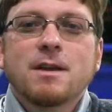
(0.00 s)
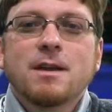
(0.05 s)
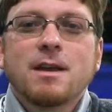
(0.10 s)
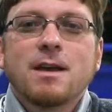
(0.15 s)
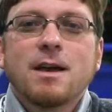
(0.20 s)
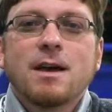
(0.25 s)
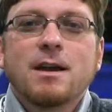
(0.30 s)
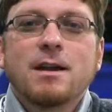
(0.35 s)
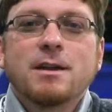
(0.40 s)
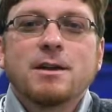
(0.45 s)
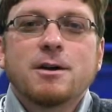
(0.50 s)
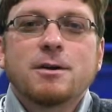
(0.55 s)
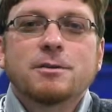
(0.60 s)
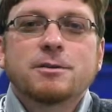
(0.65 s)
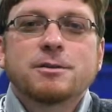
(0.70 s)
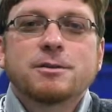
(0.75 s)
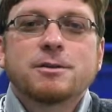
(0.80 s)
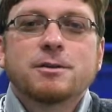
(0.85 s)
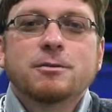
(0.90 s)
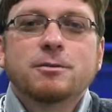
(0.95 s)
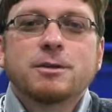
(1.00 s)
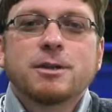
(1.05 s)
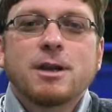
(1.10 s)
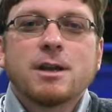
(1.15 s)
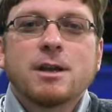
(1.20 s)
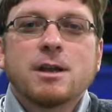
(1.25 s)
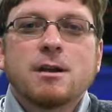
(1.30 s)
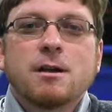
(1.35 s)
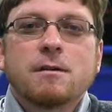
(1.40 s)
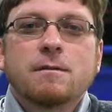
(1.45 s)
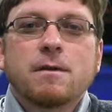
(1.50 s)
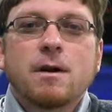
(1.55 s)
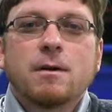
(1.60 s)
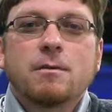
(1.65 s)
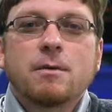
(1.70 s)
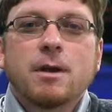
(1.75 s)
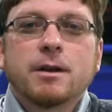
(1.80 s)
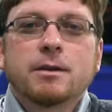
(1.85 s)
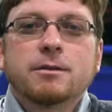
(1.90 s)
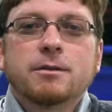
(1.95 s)
and I also take care of
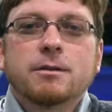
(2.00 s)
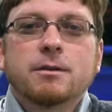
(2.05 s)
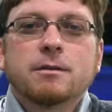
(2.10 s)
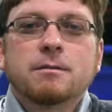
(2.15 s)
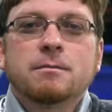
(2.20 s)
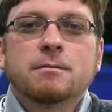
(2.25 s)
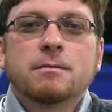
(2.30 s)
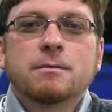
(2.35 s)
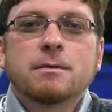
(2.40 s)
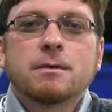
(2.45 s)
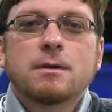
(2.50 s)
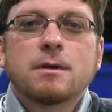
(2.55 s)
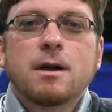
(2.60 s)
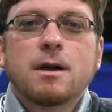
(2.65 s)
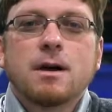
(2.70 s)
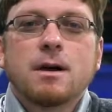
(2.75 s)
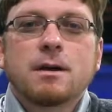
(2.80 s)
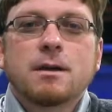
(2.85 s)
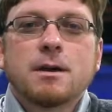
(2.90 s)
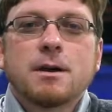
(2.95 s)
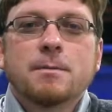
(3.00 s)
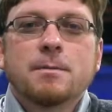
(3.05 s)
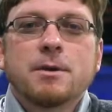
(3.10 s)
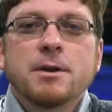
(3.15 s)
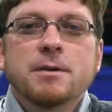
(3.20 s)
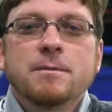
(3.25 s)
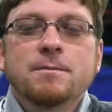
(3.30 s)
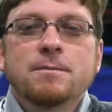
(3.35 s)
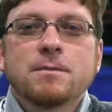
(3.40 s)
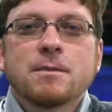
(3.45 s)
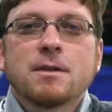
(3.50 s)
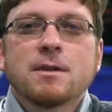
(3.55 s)
our rental company.